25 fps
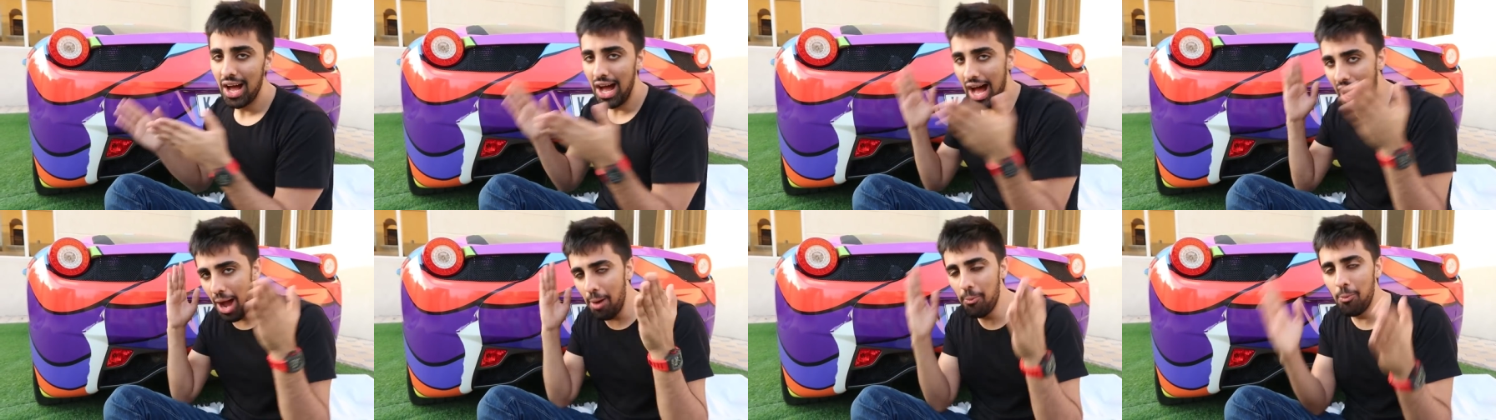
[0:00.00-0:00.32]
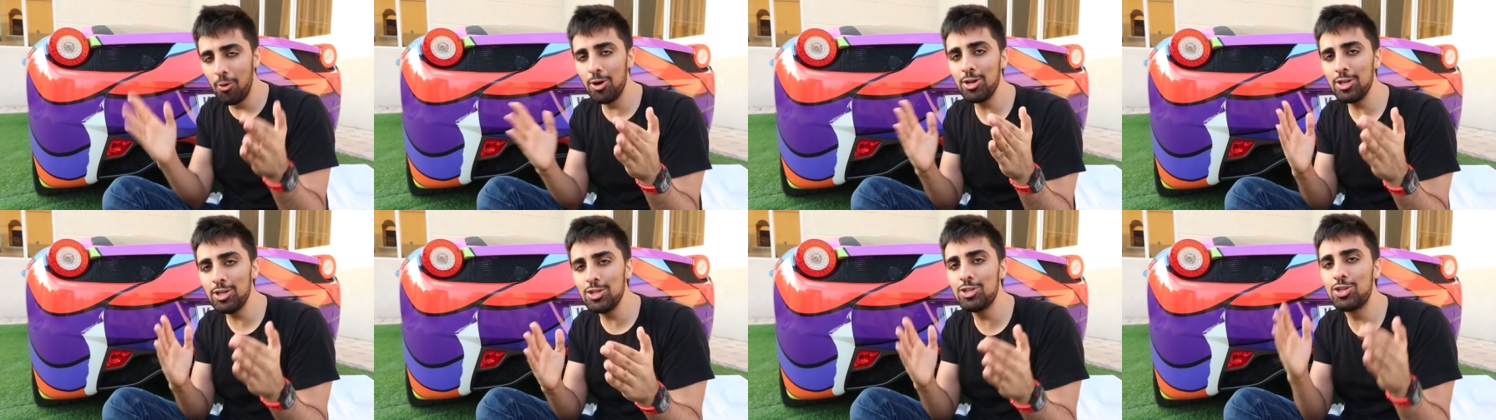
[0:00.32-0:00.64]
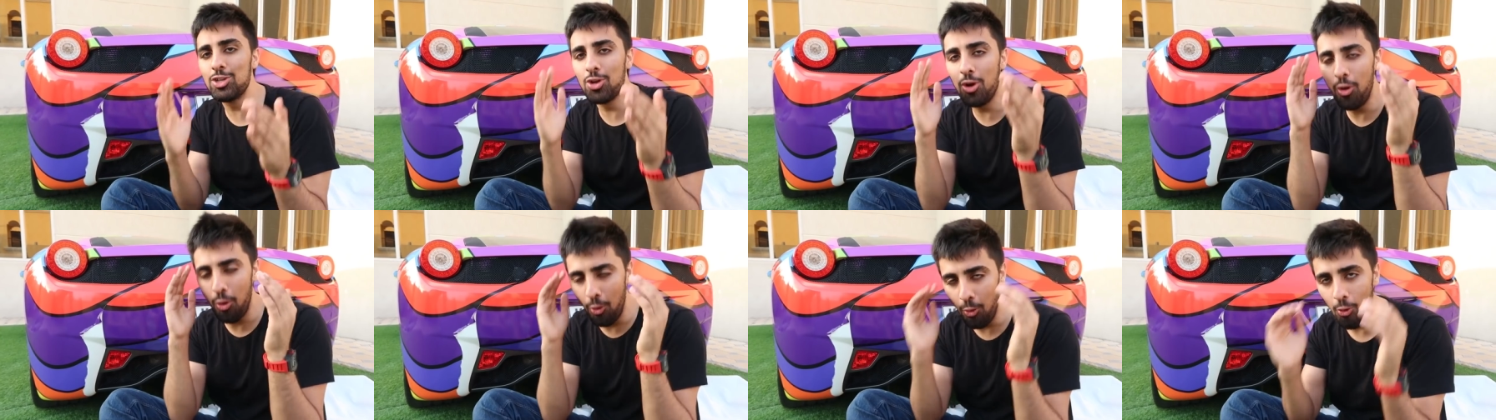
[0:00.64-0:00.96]
I want you
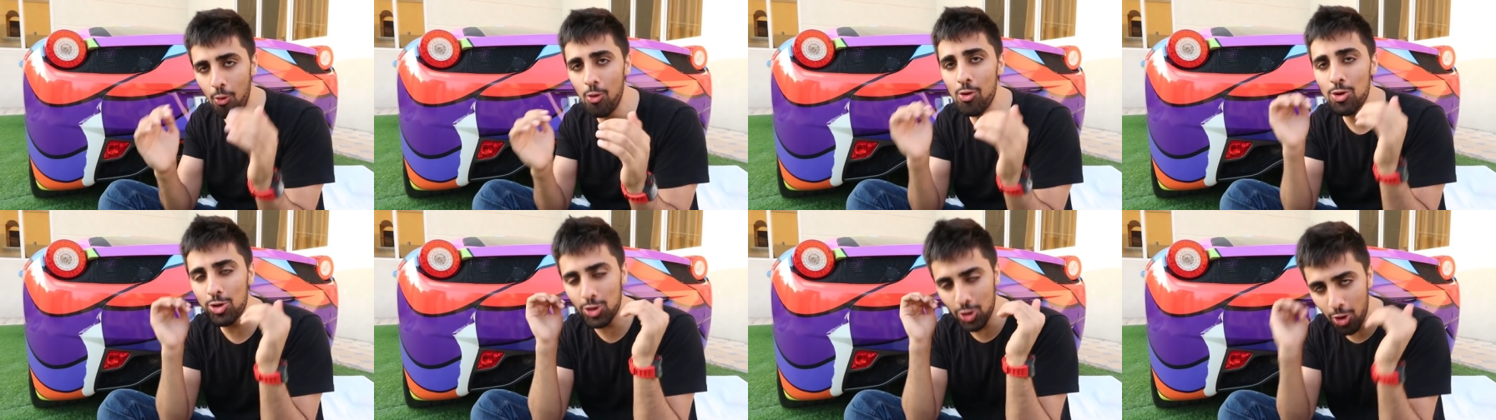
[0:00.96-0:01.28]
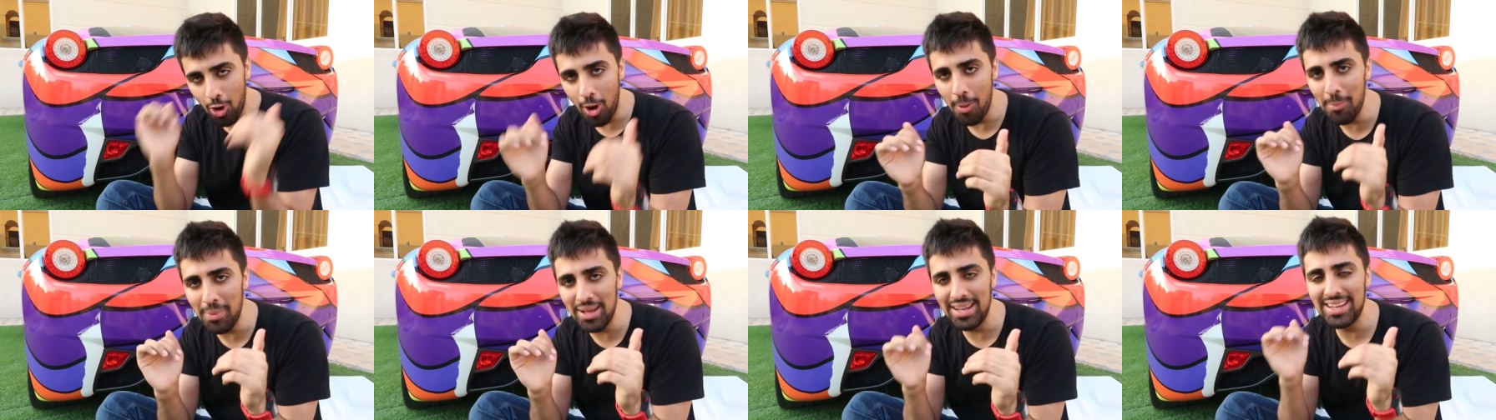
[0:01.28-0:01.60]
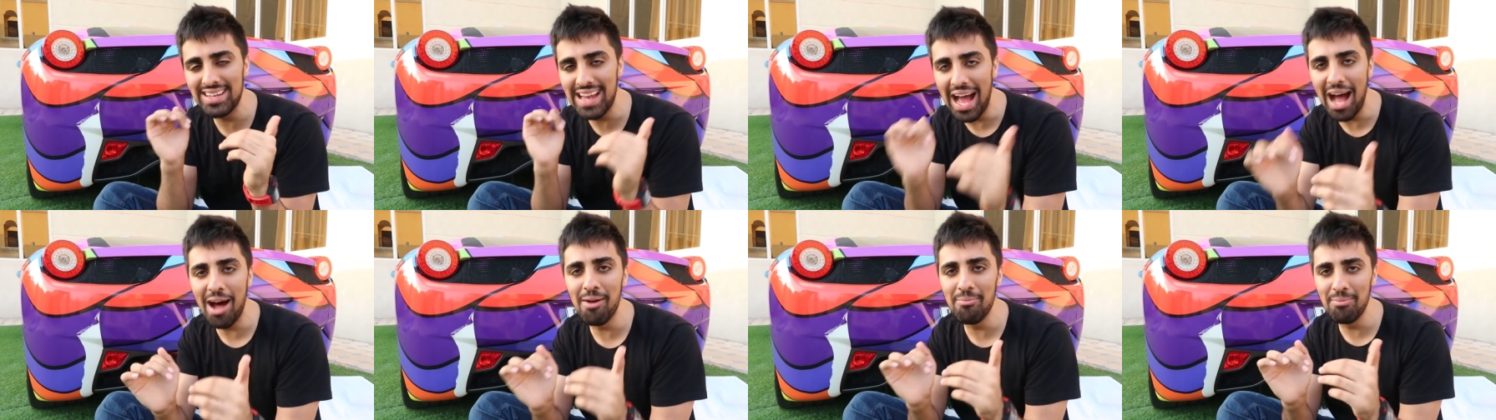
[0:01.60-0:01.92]
to all comment
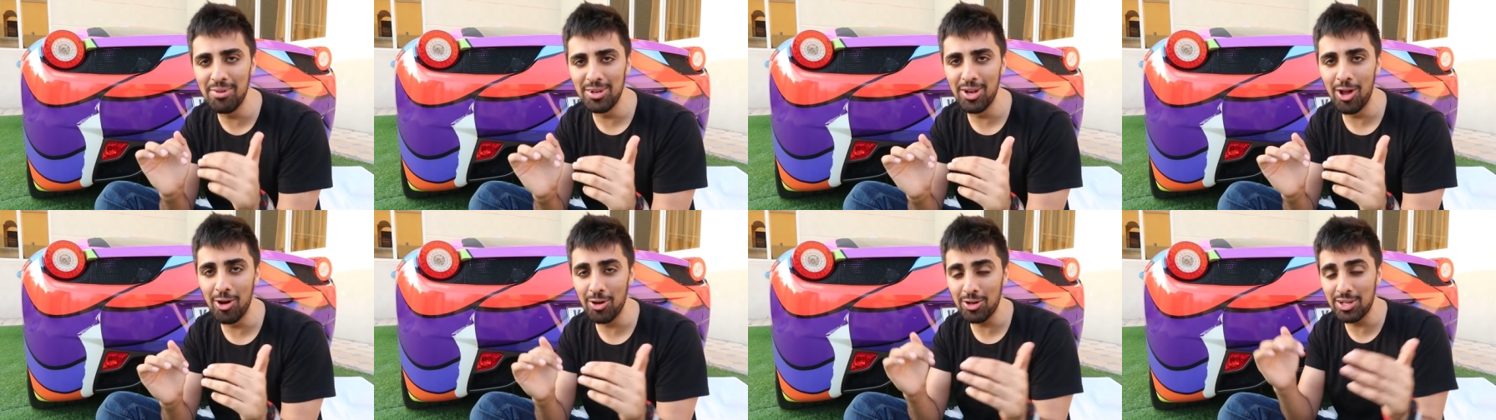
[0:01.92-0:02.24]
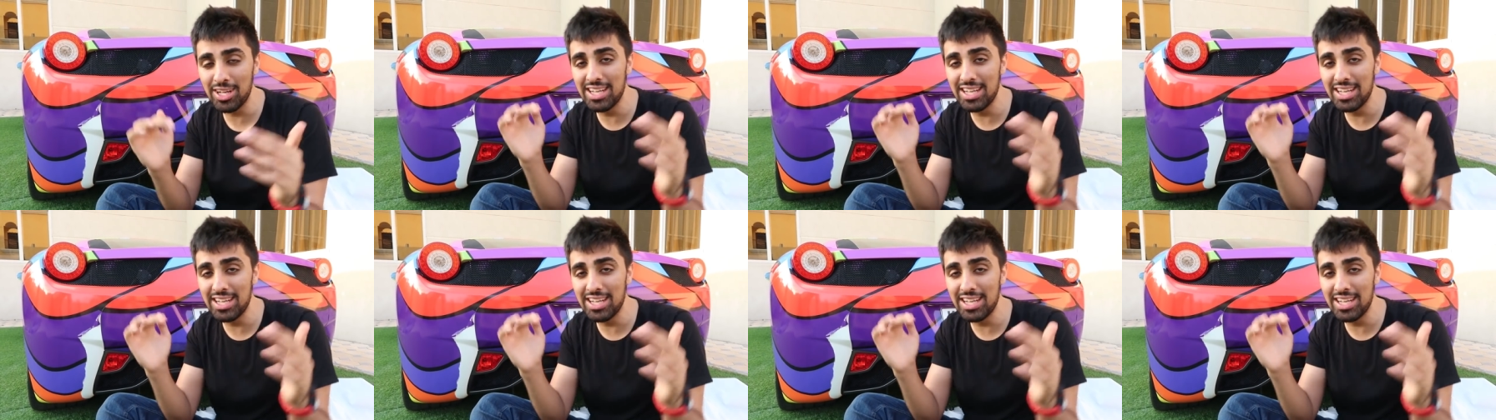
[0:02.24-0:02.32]
down below,